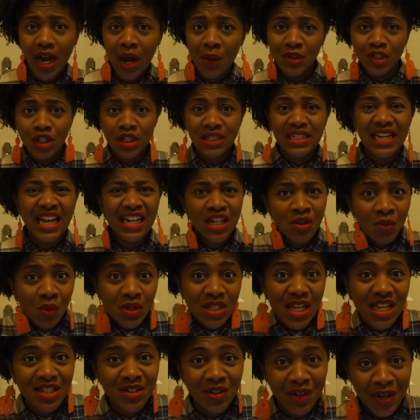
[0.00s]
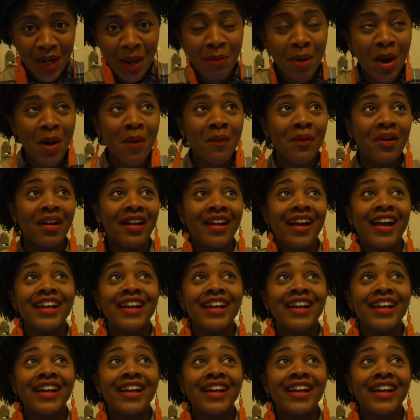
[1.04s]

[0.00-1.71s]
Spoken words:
Daddy, was I talking about work?